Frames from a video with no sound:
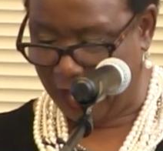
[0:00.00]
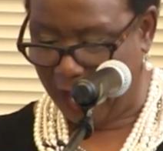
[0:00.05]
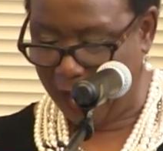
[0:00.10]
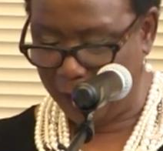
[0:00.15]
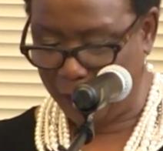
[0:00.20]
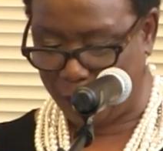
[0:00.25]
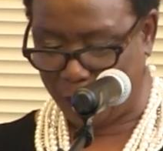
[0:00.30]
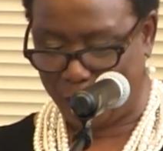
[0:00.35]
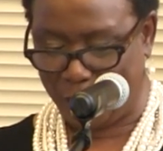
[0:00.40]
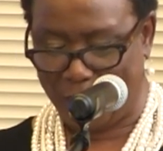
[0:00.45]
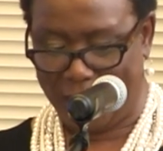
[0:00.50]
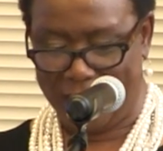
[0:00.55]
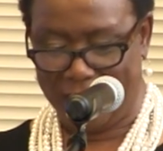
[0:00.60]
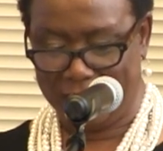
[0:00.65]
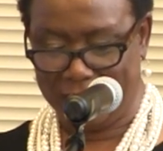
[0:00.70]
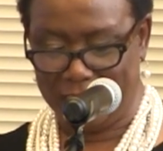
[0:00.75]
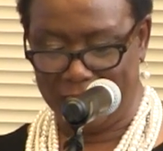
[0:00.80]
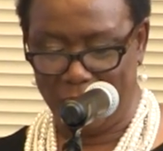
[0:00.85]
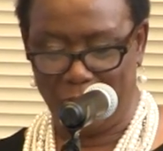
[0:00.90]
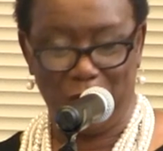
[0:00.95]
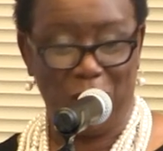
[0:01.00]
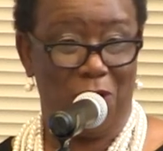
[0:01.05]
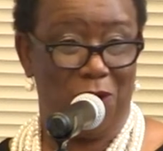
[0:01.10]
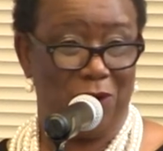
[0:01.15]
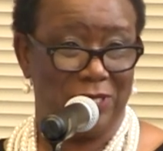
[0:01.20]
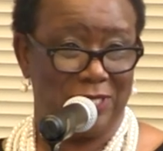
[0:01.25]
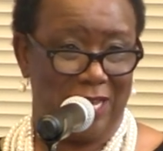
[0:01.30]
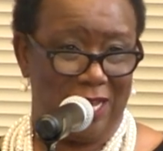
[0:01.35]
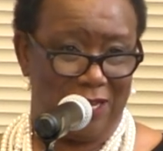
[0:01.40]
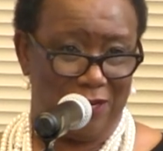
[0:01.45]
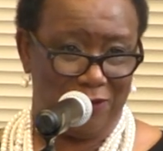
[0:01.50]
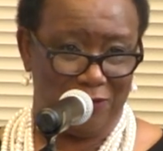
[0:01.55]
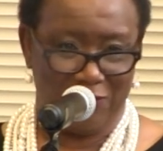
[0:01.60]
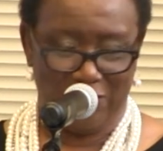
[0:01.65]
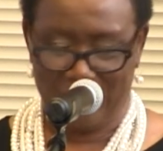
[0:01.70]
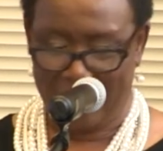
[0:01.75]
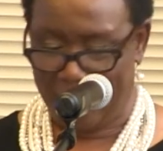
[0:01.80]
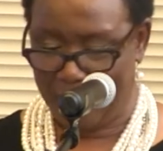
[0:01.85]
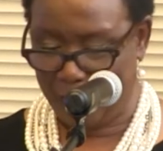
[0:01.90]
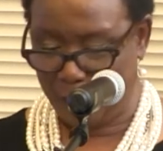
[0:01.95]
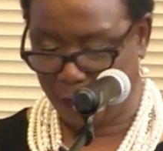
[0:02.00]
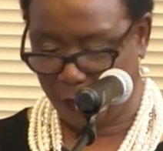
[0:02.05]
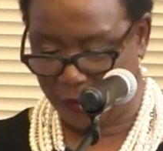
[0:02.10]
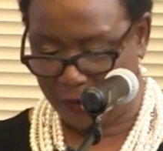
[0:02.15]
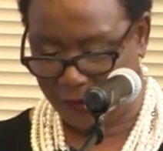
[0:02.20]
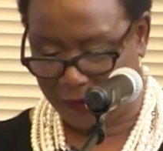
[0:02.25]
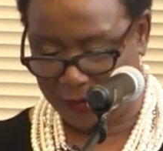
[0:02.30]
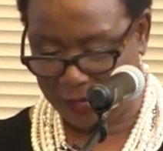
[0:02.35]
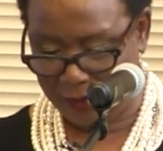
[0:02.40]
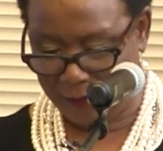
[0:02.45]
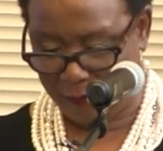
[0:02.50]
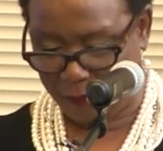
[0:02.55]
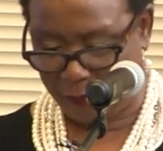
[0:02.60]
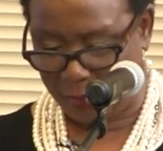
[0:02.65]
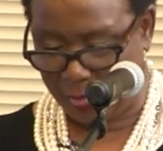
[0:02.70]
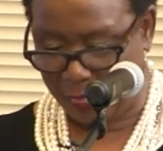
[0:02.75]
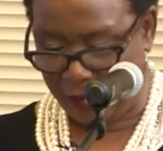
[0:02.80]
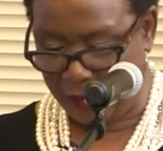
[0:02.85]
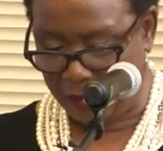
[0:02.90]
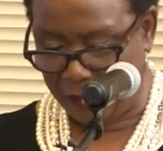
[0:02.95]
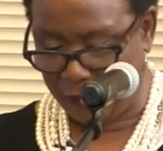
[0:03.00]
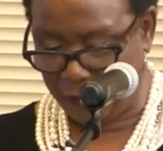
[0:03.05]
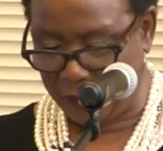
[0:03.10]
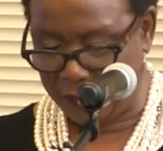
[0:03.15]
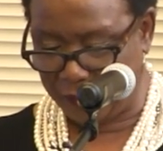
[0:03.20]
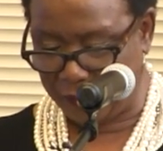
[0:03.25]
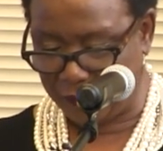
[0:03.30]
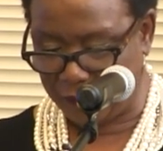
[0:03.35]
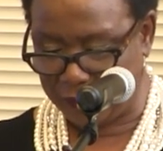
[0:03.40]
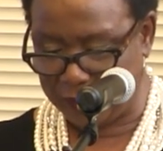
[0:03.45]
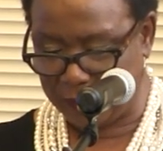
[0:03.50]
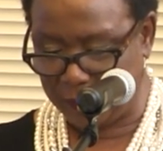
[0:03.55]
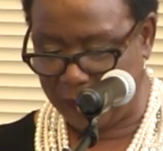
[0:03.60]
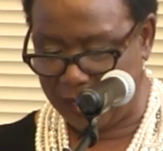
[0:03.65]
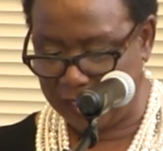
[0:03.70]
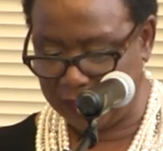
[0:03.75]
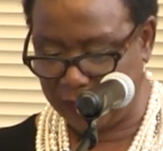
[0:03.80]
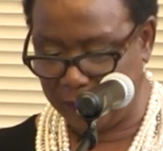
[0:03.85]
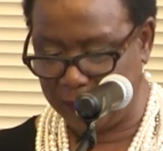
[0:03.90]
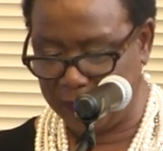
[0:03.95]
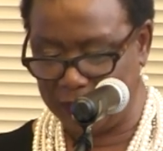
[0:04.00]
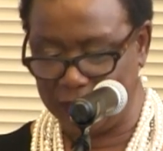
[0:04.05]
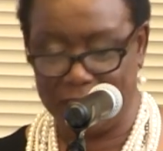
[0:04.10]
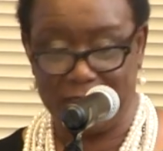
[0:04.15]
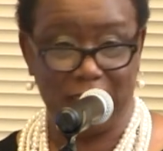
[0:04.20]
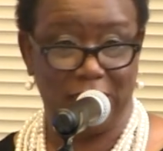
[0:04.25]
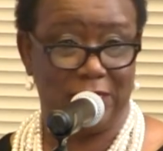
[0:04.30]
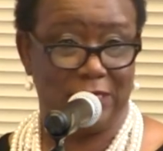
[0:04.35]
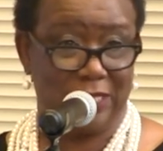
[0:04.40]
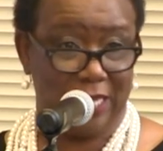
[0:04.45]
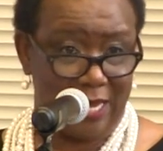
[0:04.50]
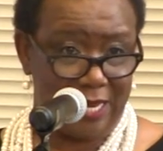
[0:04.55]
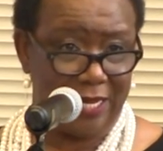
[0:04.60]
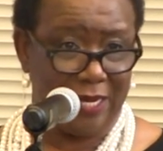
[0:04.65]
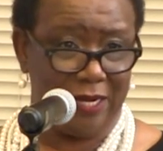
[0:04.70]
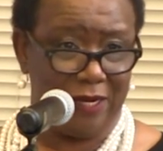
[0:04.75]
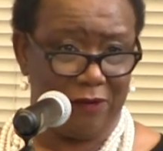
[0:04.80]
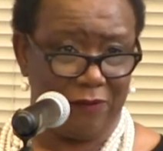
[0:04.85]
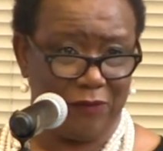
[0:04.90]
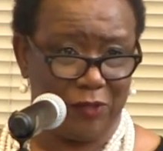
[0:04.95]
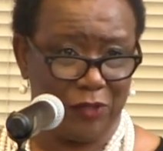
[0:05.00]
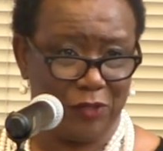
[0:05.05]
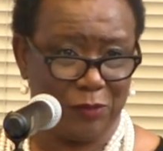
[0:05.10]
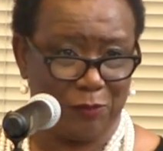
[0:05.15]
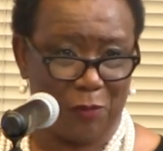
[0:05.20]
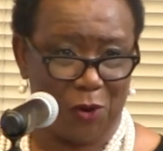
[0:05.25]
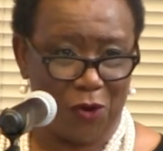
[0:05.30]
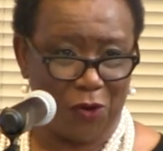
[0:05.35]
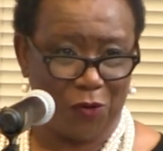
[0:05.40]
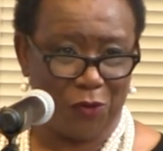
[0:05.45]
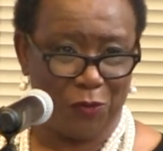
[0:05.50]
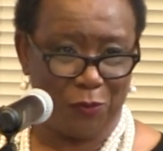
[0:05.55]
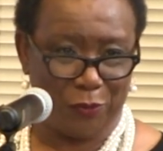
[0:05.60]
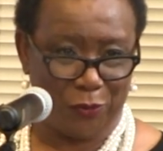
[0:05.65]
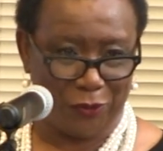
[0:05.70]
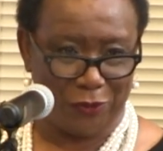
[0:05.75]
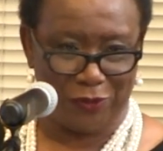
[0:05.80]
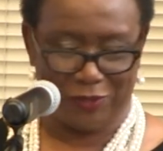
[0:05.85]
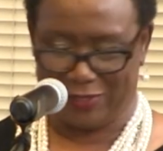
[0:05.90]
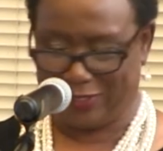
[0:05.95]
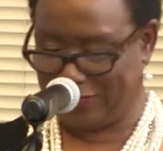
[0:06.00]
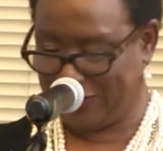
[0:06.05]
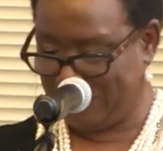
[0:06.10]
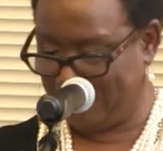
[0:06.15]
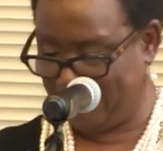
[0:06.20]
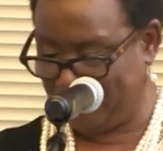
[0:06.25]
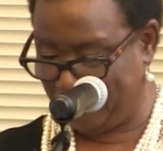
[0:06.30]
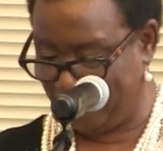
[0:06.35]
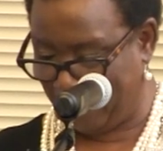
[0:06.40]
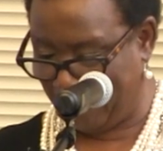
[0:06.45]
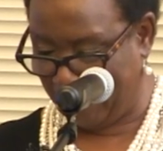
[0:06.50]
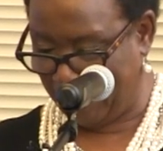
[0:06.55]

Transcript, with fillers: I proudly walked out of the library with the responsibility to take care of those borrowed books.